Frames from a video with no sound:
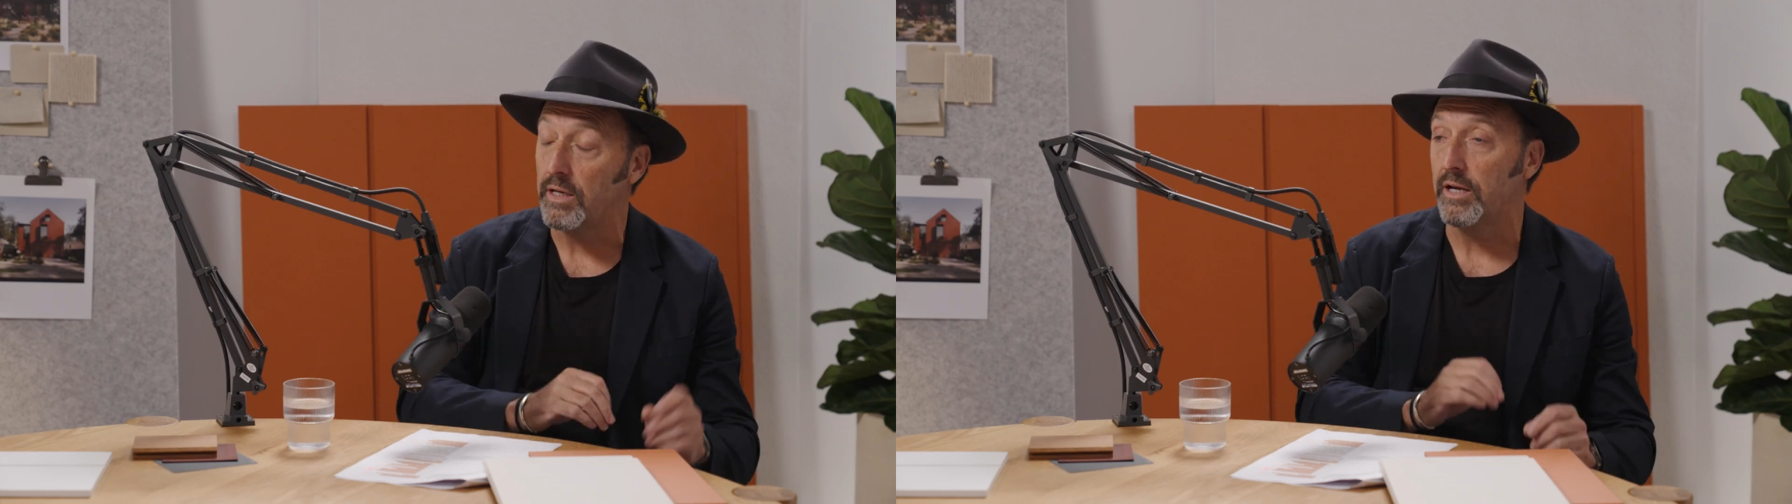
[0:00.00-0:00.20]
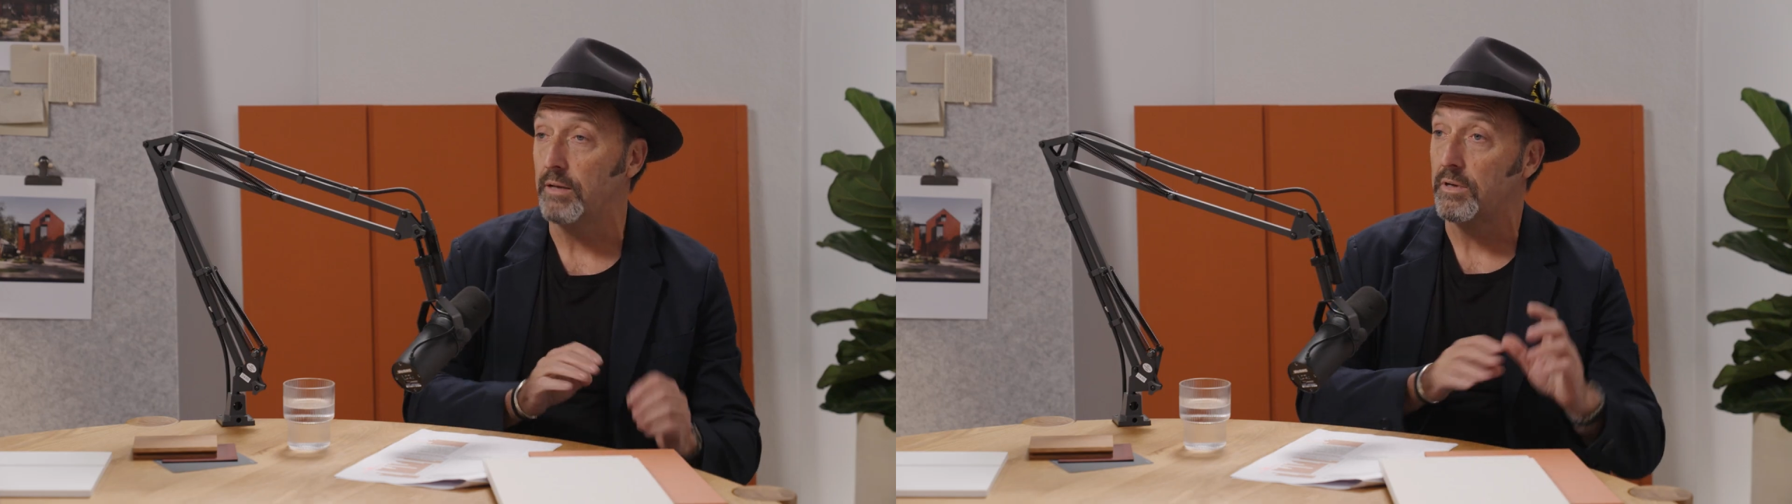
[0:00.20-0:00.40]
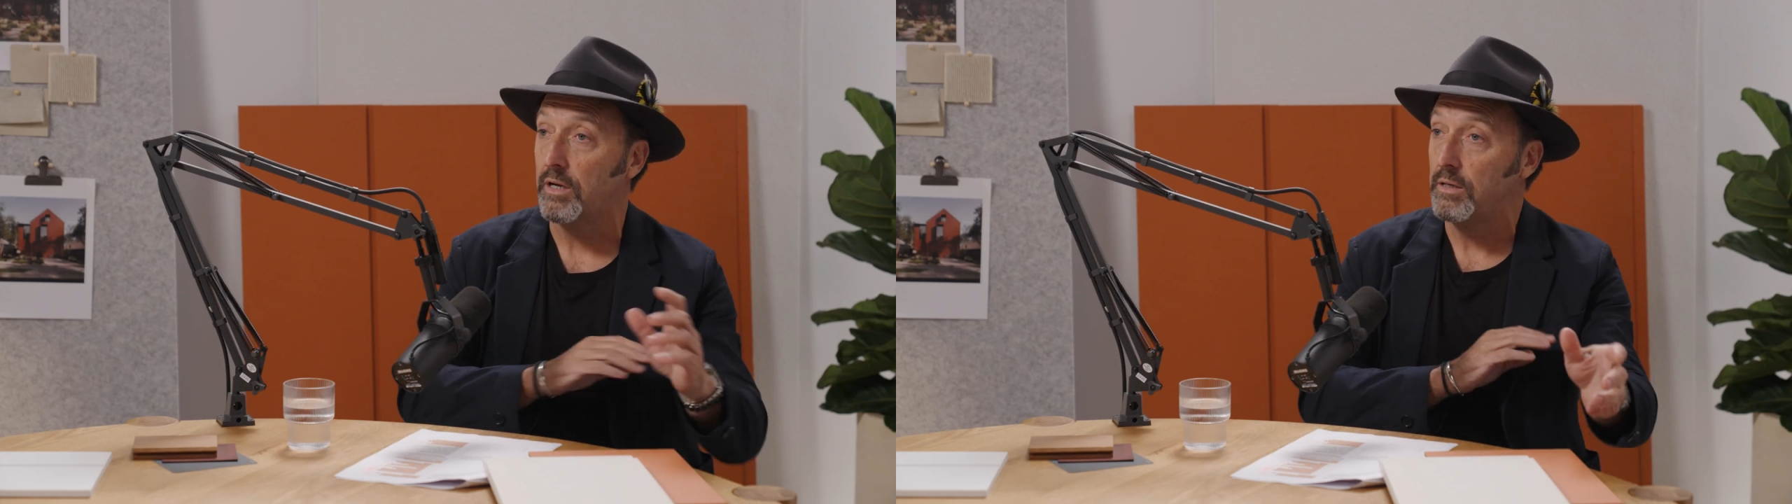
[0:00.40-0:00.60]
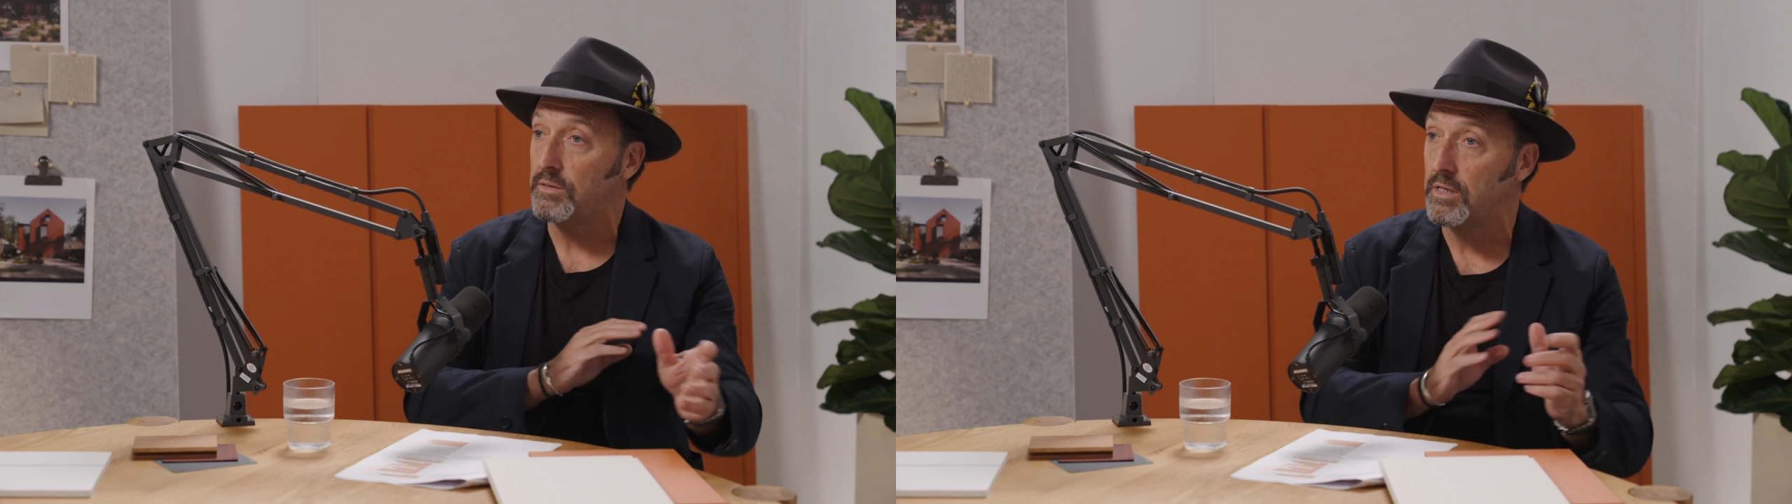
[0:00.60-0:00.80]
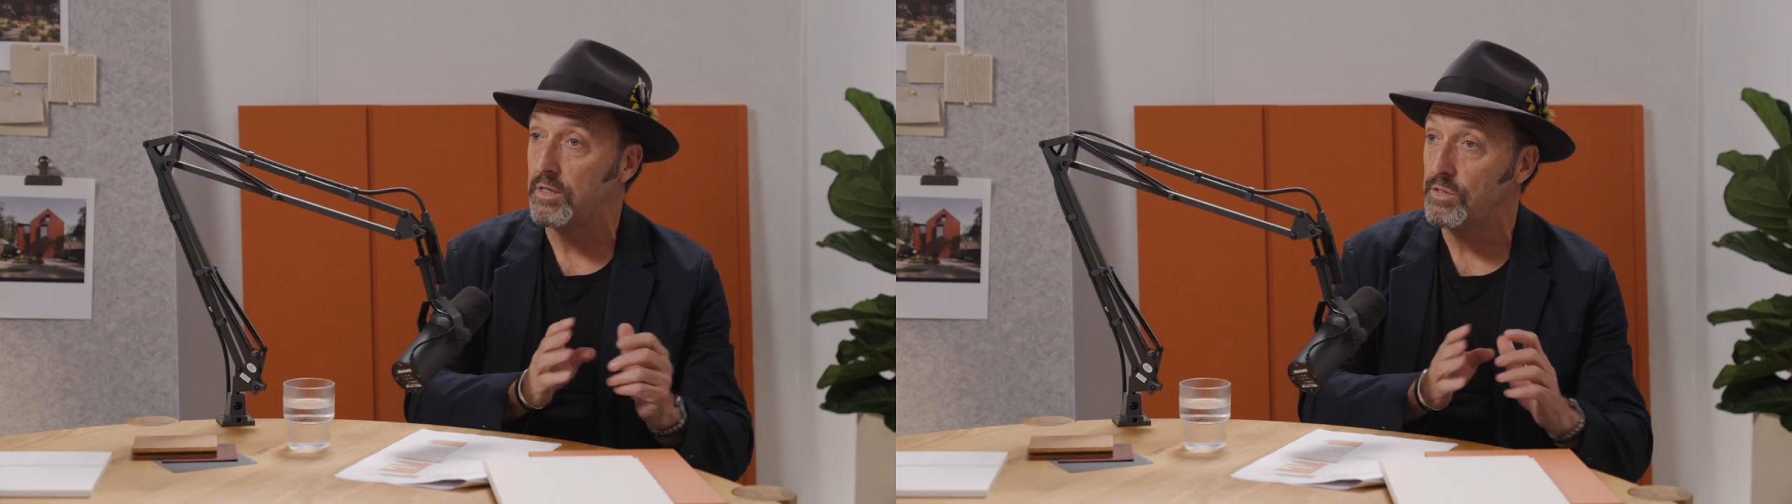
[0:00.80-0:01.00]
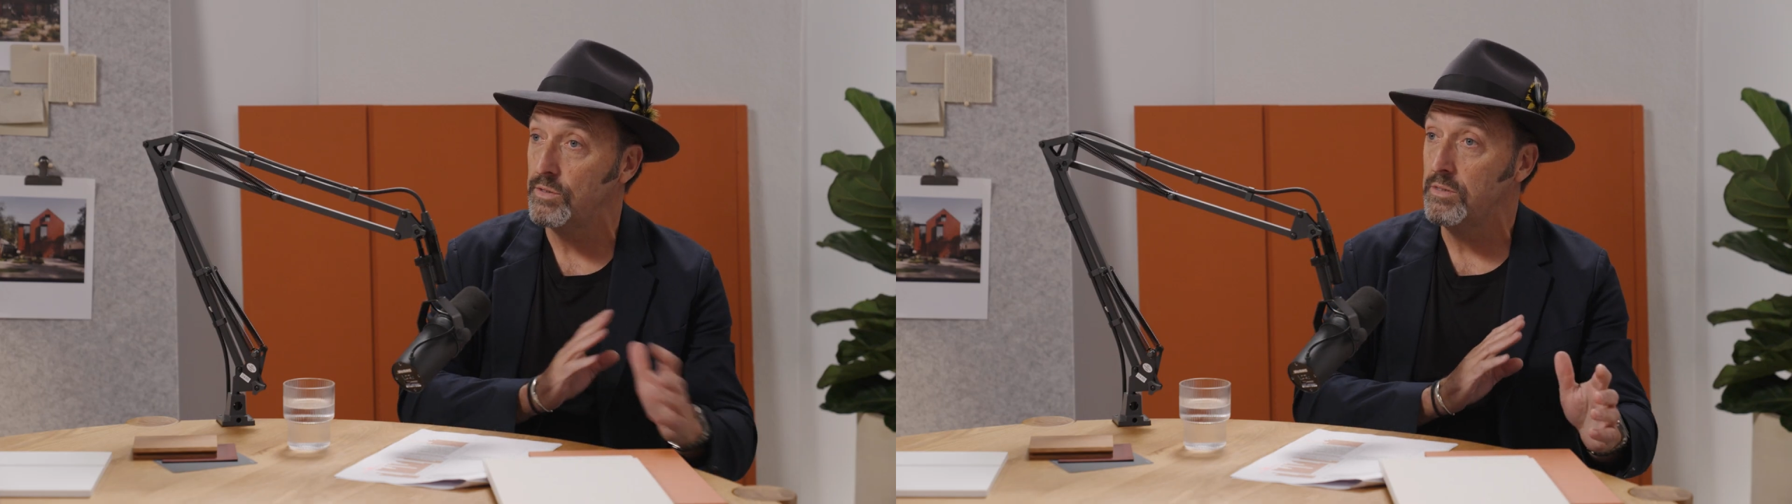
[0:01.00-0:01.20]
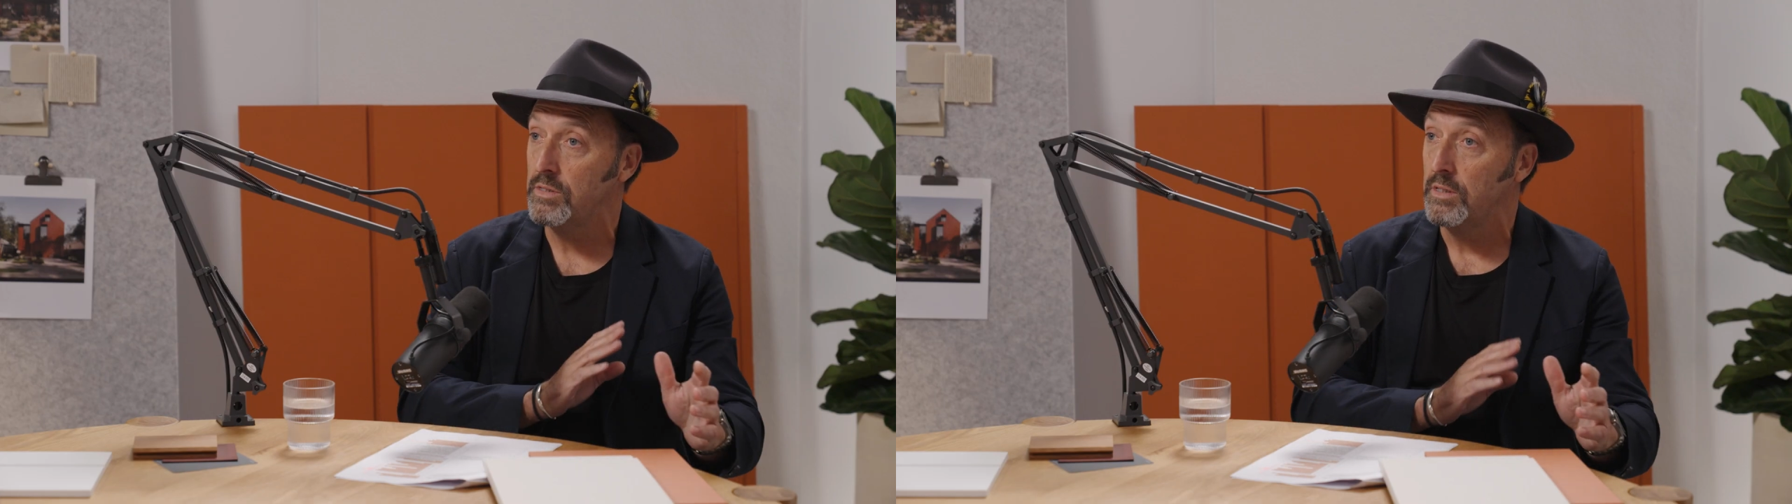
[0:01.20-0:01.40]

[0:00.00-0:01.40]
can come and go as they choose?